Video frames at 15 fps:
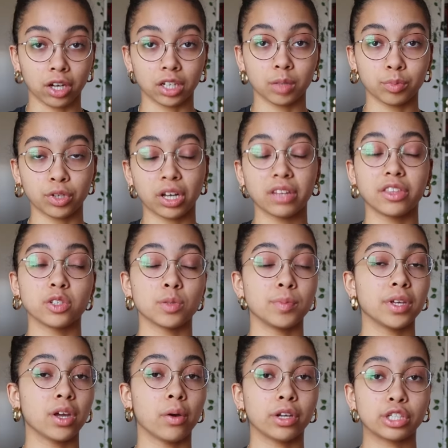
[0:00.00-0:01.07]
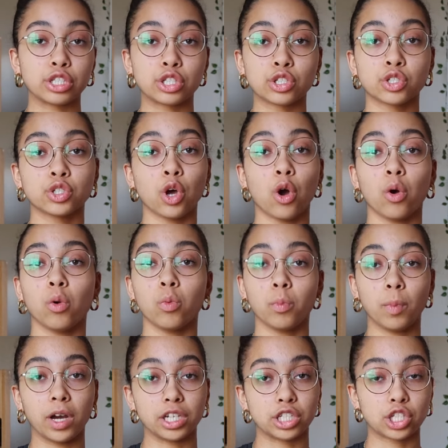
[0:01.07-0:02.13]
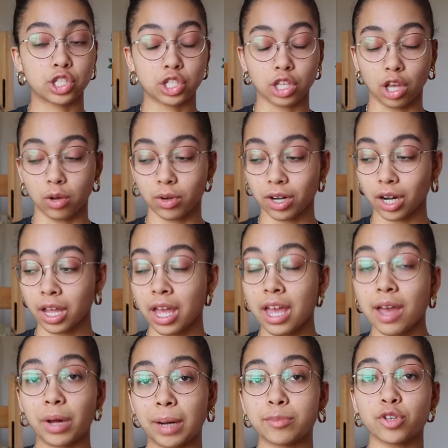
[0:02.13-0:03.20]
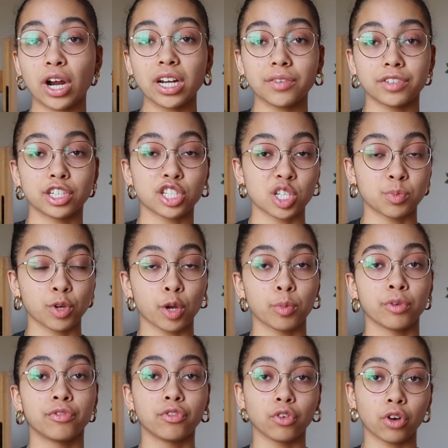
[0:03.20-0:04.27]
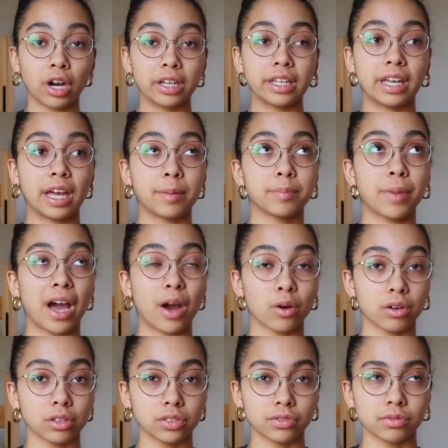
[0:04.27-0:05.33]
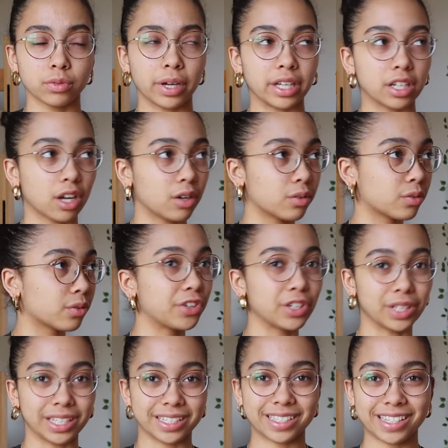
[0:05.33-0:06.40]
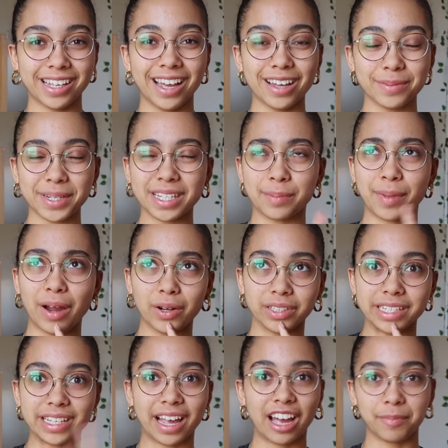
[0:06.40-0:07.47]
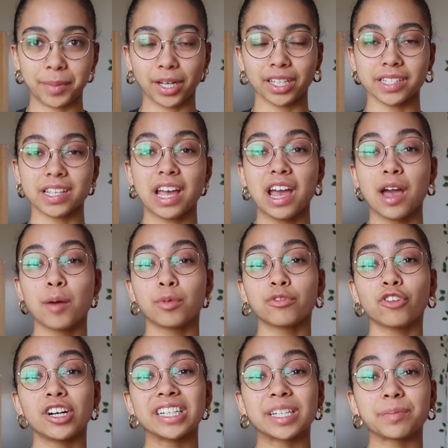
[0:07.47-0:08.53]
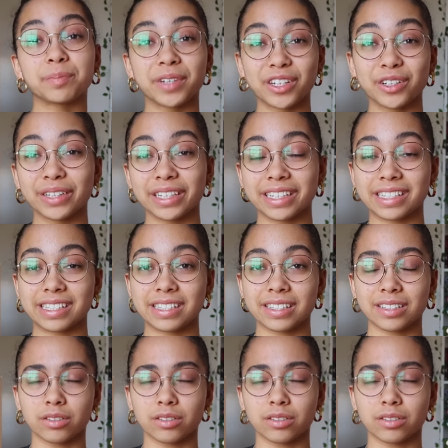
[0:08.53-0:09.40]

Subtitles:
audiobook, this would be going so much slower. But I'm trying to finish this book before I get Fearless. I was about to say powerless. I have powerless. Before I get Fearless.